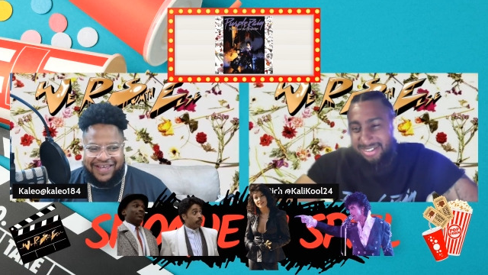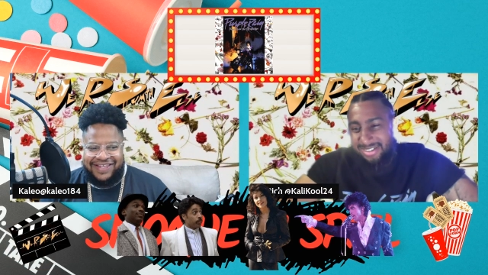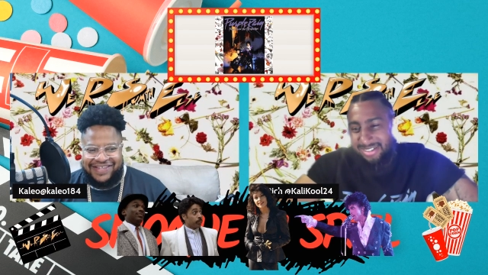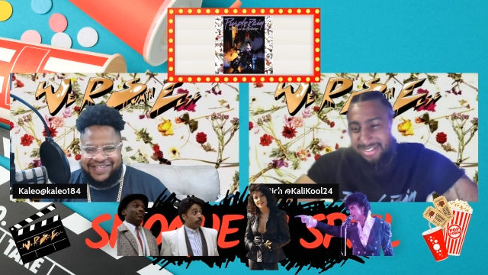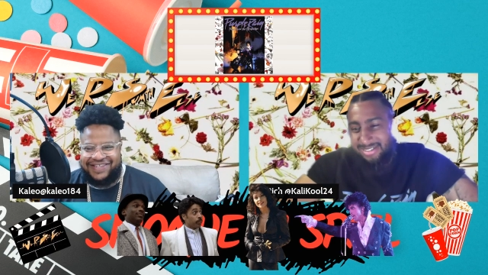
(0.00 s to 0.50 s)
Speaker 1: good
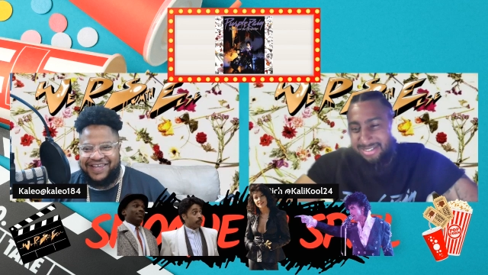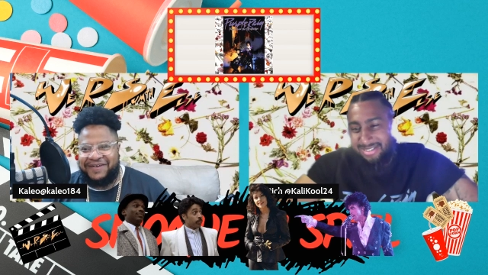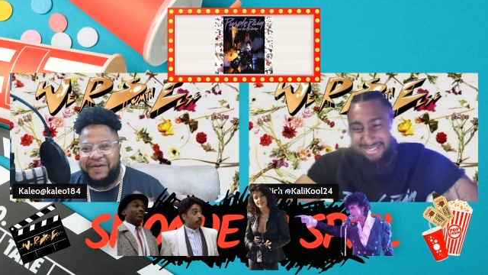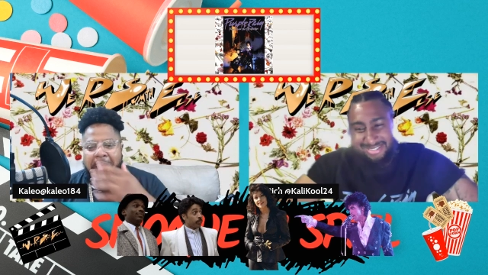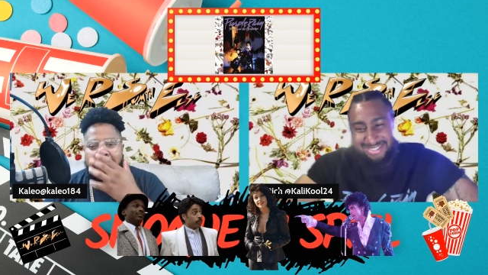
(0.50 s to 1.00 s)
to see
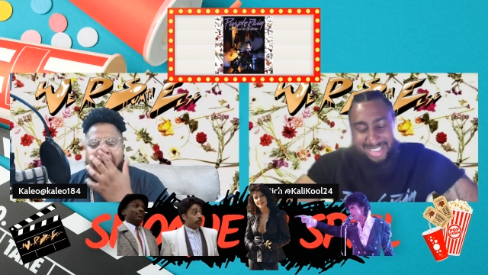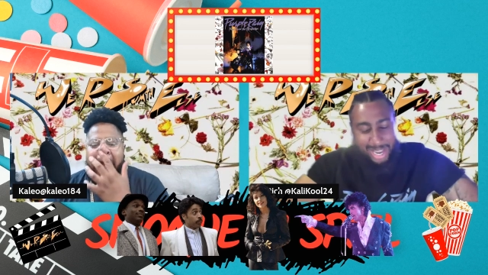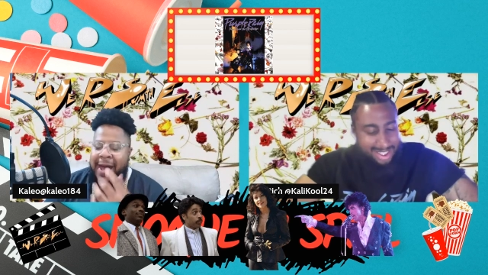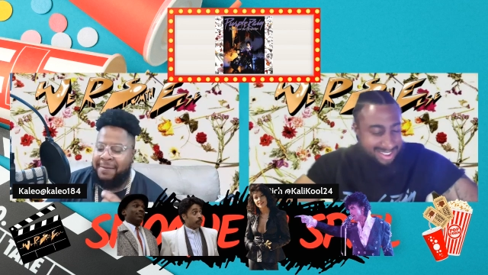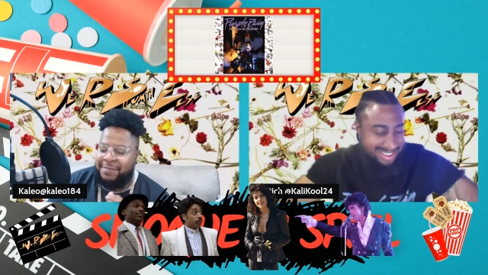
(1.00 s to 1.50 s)
you.
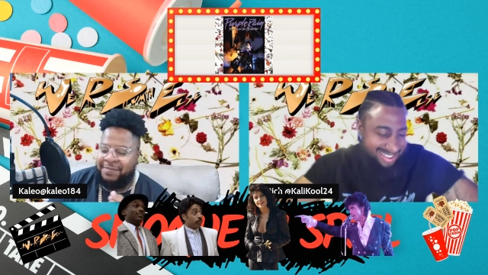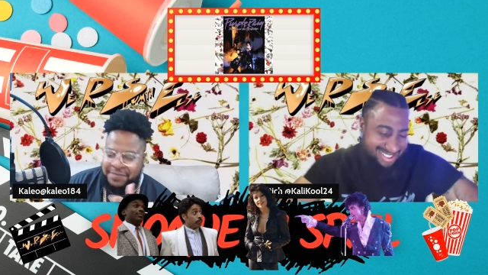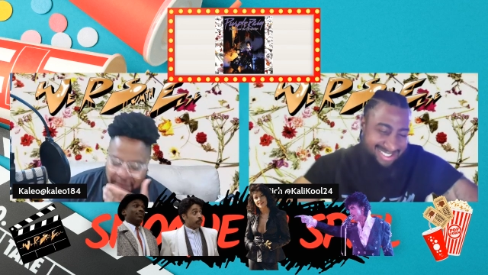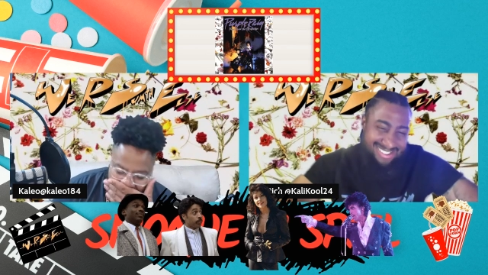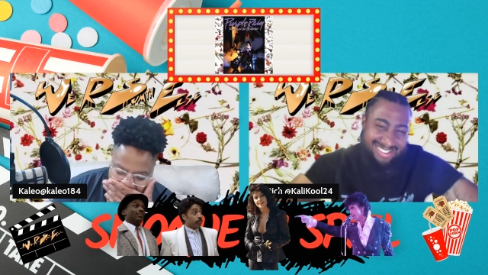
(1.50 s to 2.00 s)
Uh,
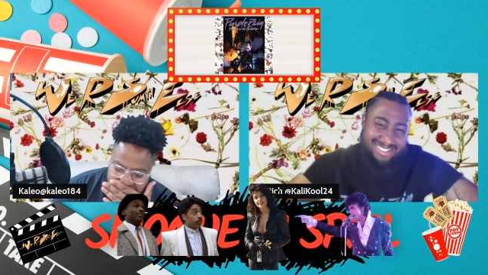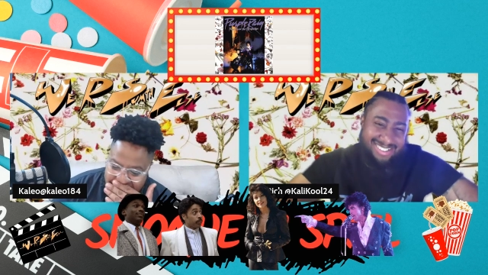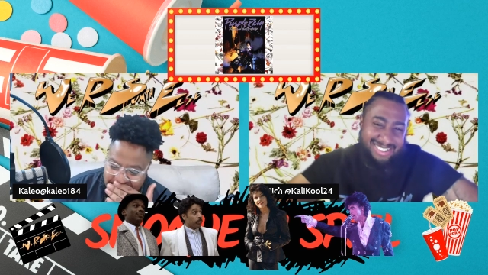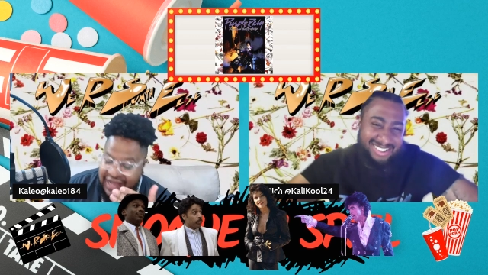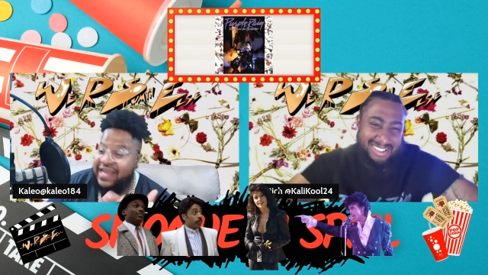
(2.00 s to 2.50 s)

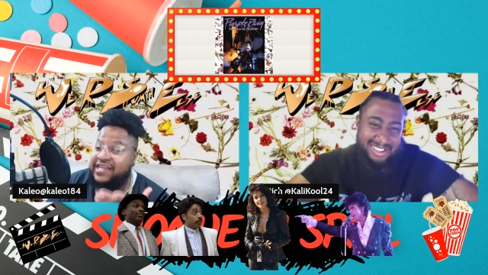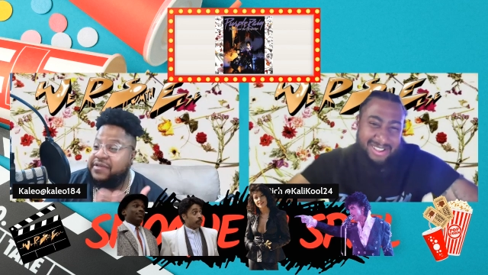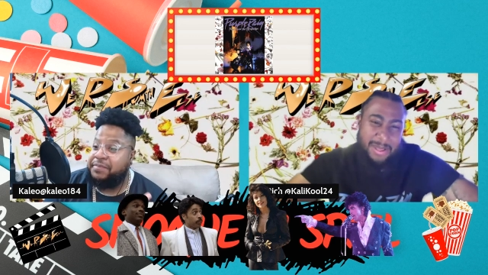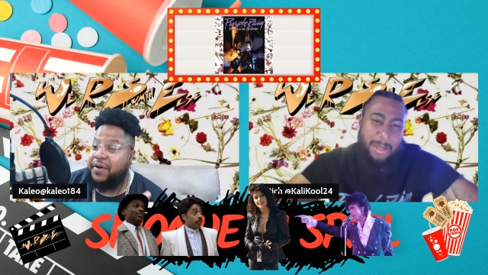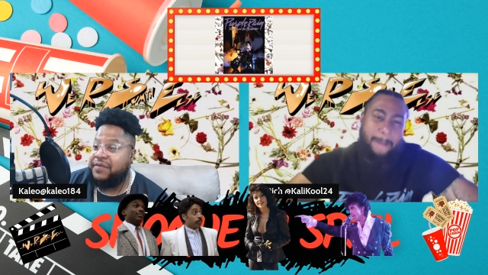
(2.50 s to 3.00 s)
I think it's
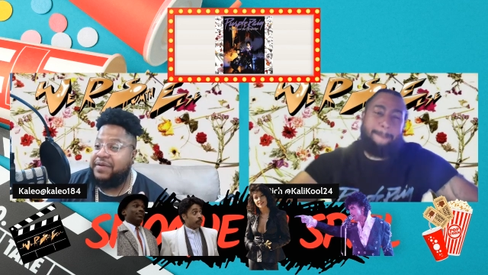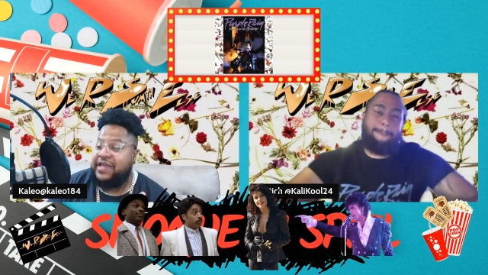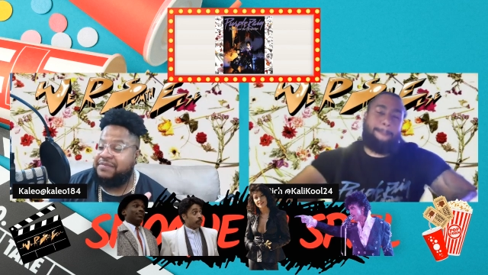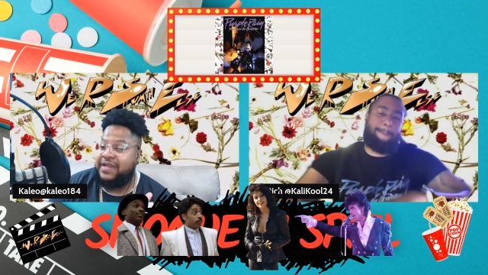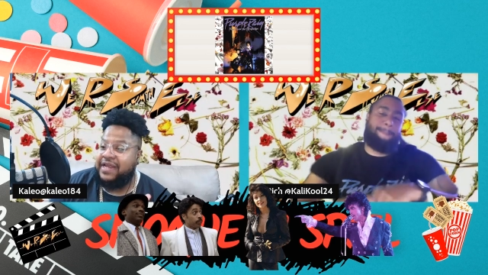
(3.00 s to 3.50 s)
the perfect
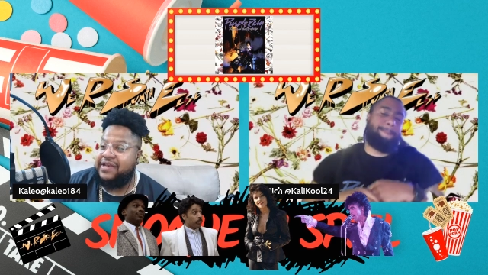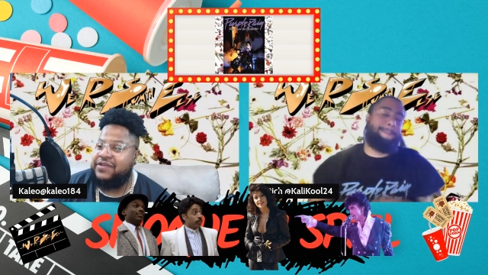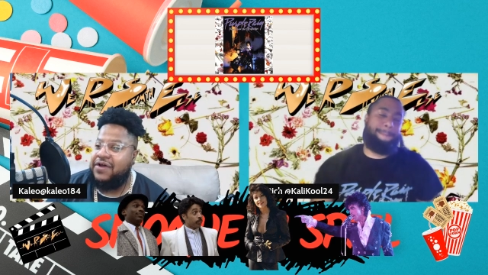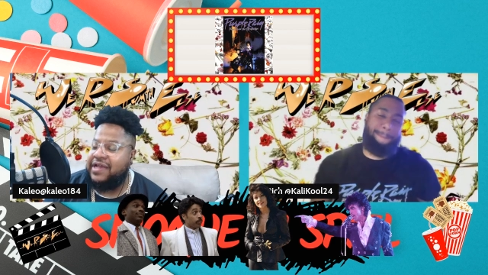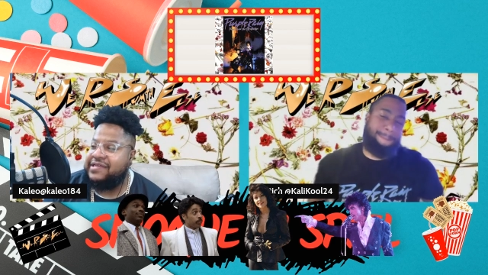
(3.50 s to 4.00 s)
placement in the
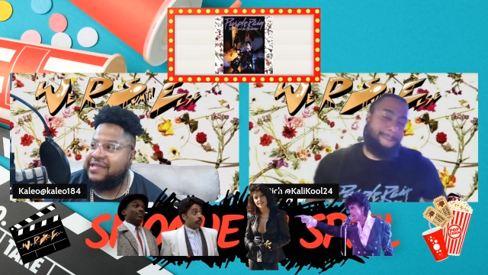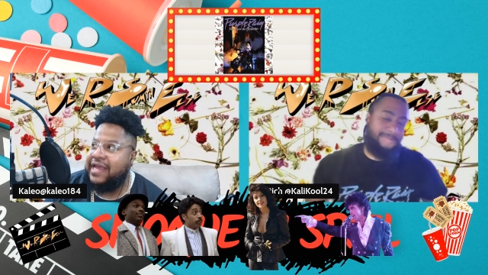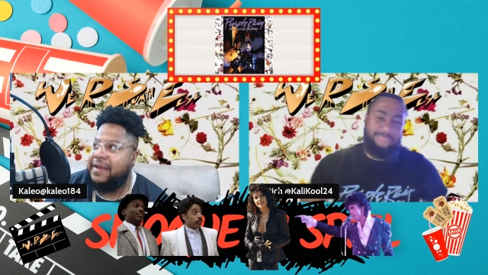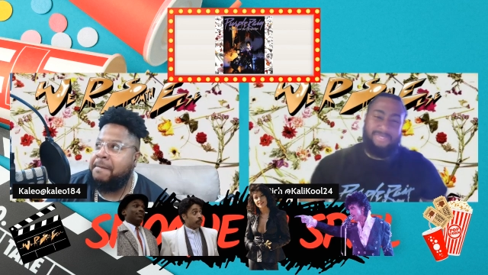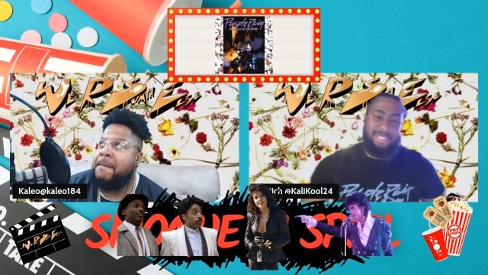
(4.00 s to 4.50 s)
song. It's
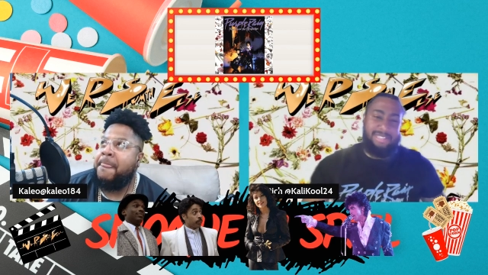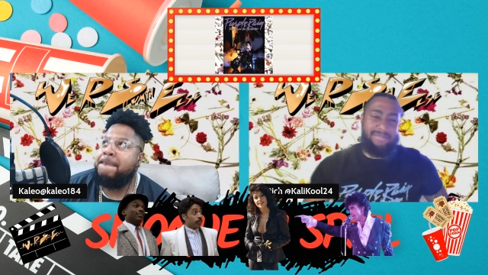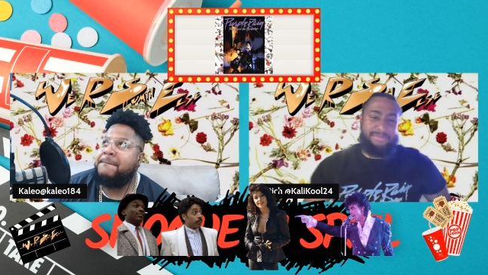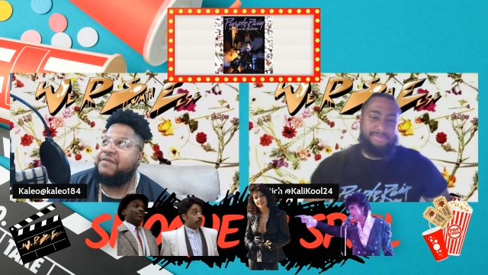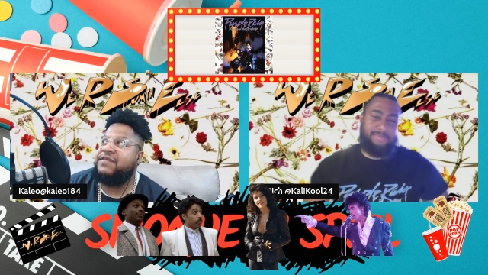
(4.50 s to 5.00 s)
like
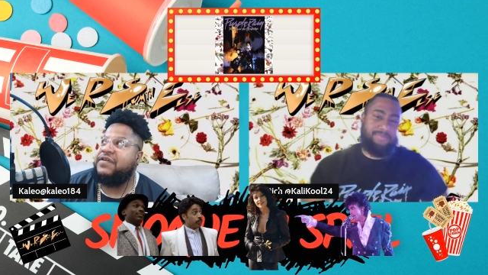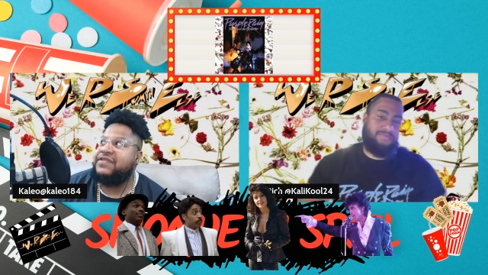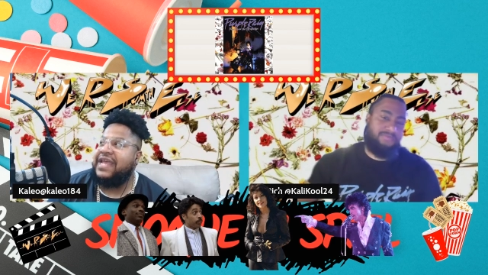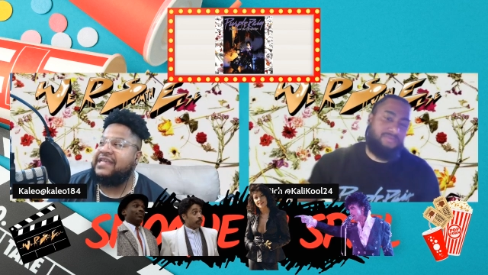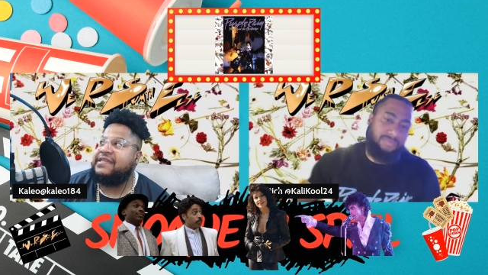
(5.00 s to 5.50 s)
it feels
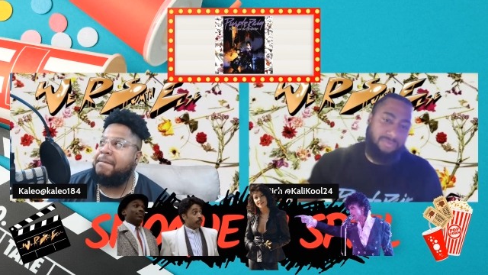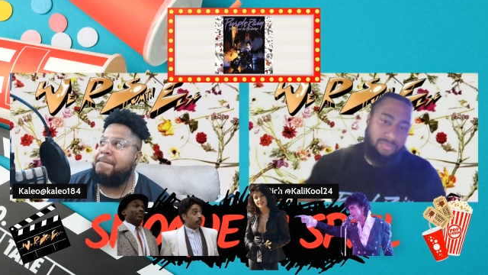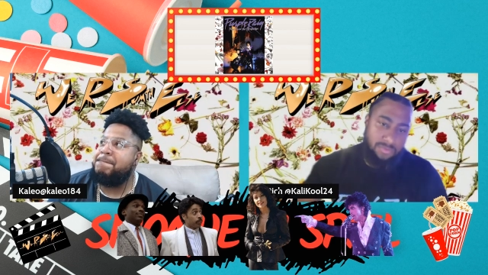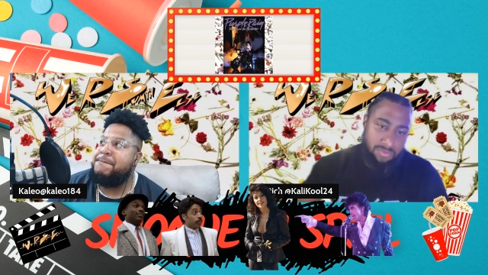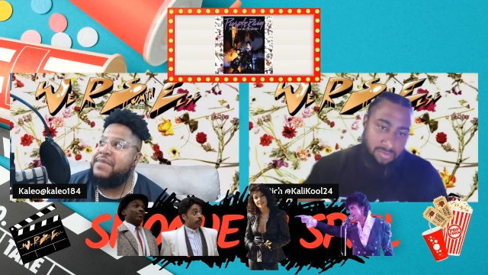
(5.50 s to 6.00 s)
like it's the
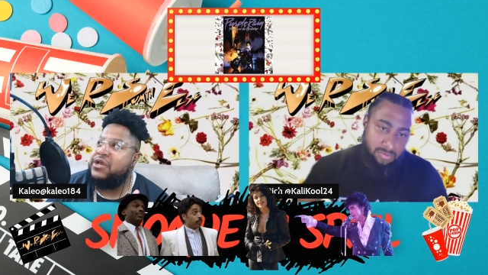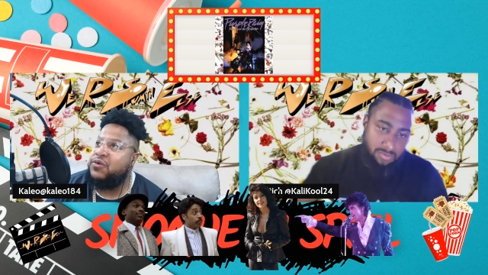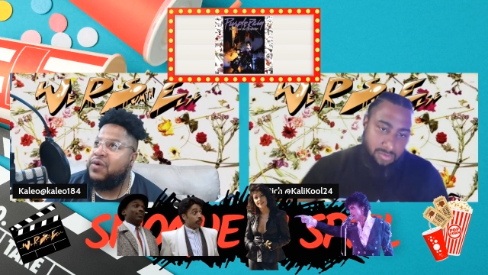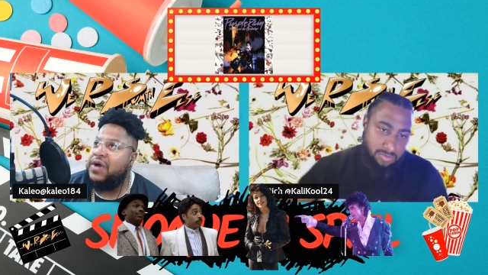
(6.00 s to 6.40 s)
middle